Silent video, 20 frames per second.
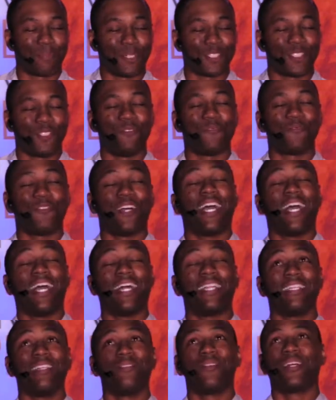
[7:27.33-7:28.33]
That person you
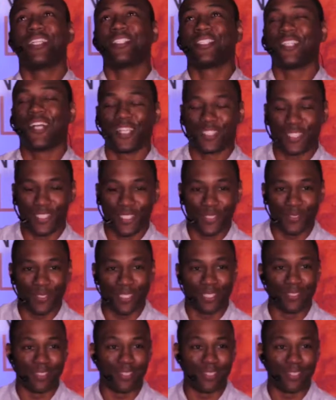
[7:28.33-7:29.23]
finally want to talk to you,